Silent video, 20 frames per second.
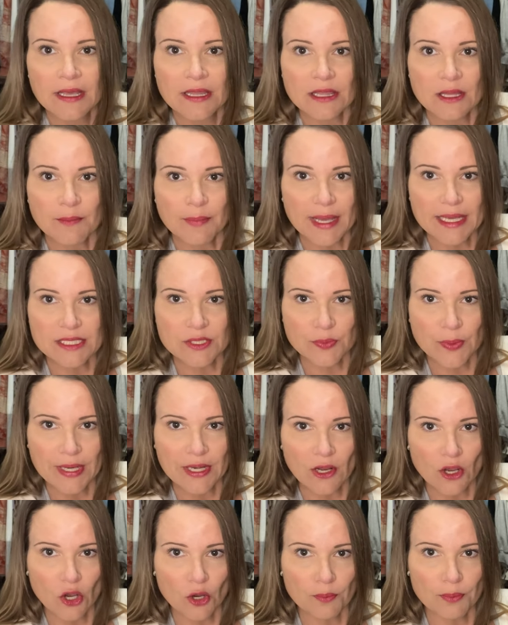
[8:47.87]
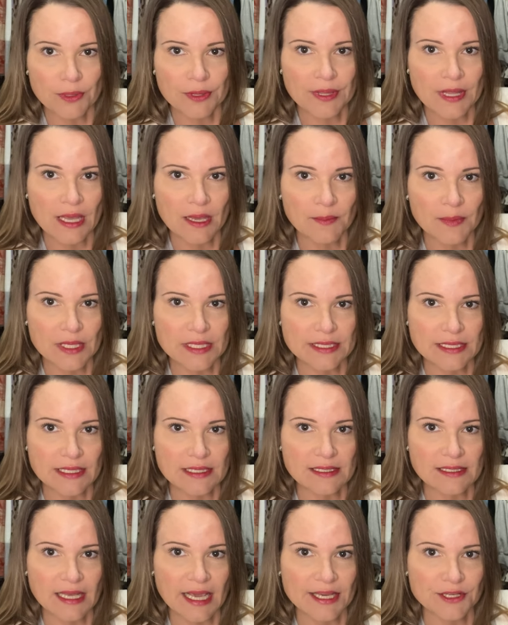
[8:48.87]
The best way to open them is to
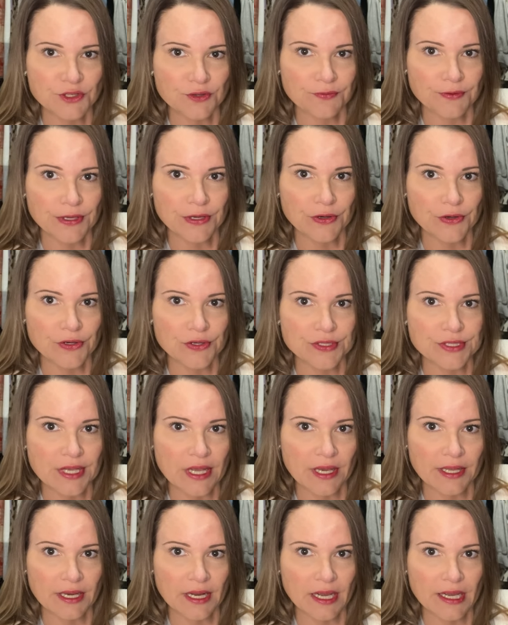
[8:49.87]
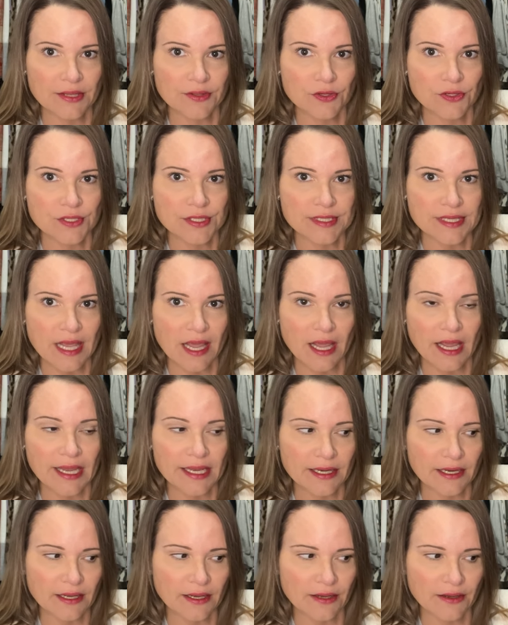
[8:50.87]
slide your fingers on either
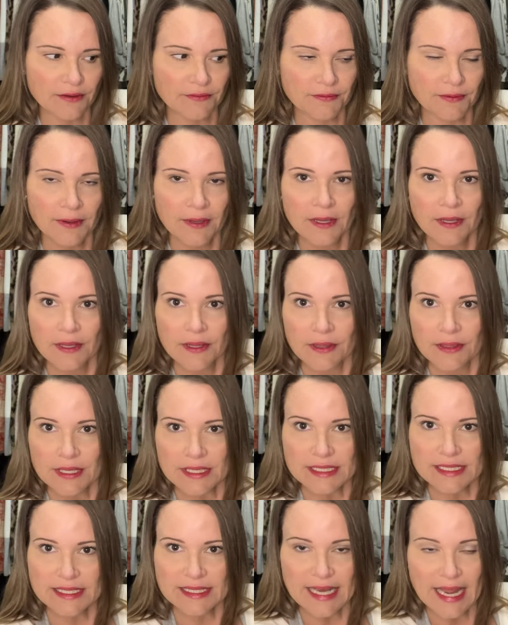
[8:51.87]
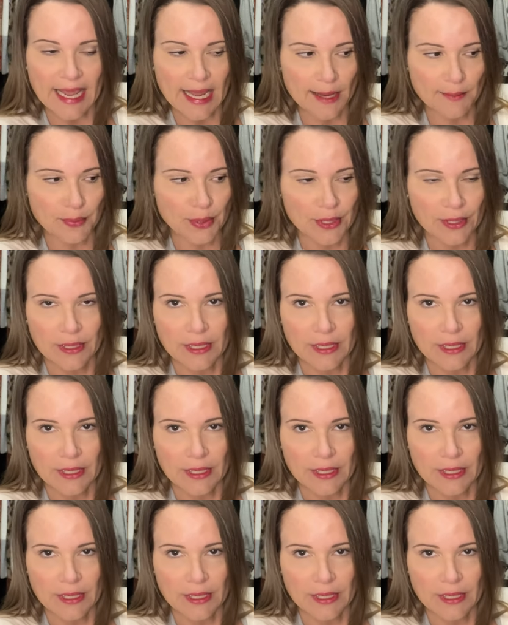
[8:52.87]
side of the snap,